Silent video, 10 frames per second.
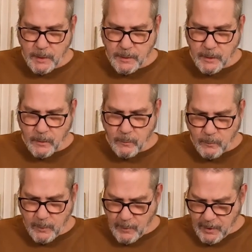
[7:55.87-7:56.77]
So
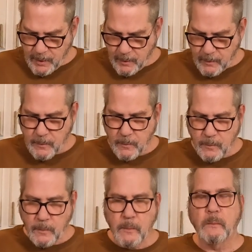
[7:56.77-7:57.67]
we want to
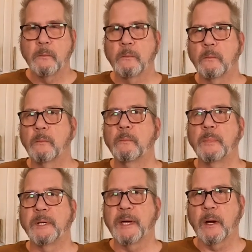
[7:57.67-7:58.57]

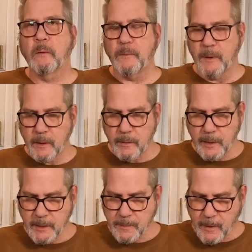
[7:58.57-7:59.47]
be careful on our
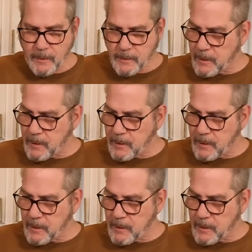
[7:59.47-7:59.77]
next part.